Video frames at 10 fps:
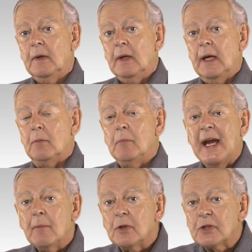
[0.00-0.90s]
And
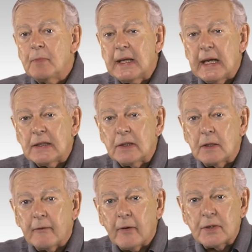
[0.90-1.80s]
mammals began to
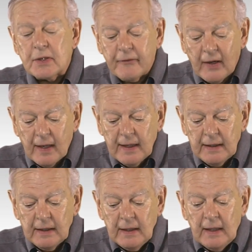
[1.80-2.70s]
diversify
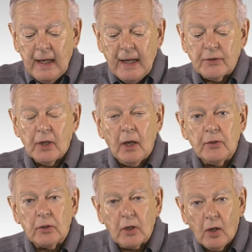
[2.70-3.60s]
and to
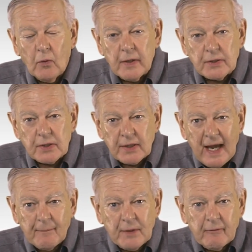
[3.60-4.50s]
undergo these
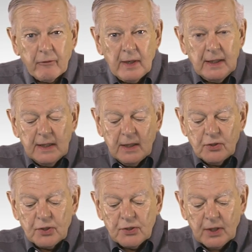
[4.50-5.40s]
adaptive
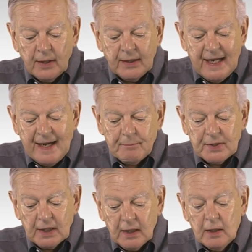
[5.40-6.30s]
radiations,
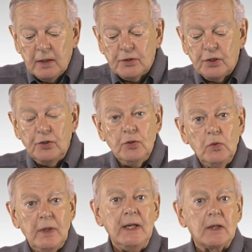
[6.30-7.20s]
adapting to
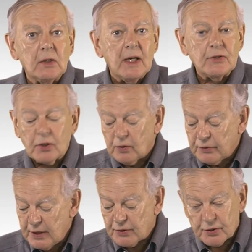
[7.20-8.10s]
new ecological
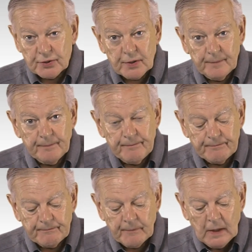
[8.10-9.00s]
niches.
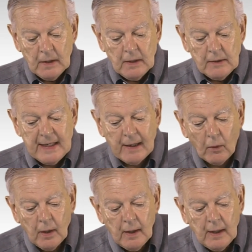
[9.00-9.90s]

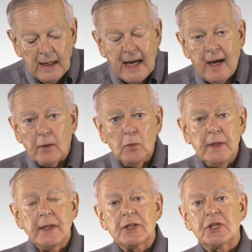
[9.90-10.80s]
Now, how do
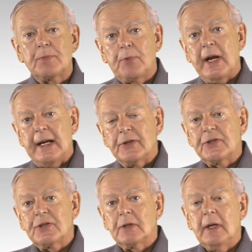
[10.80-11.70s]
we
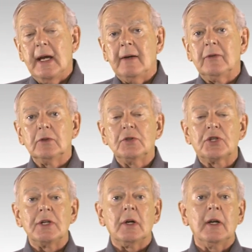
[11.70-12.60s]
express
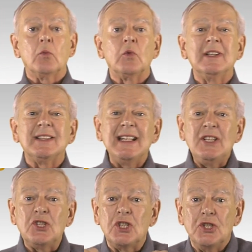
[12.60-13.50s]
evolutionary
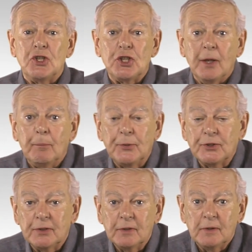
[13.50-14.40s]
relationships
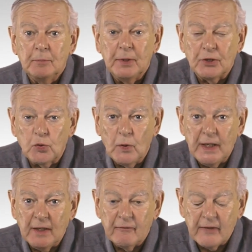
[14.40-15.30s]

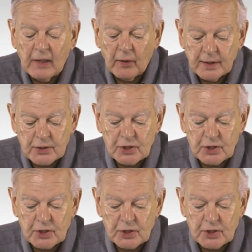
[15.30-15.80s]
between various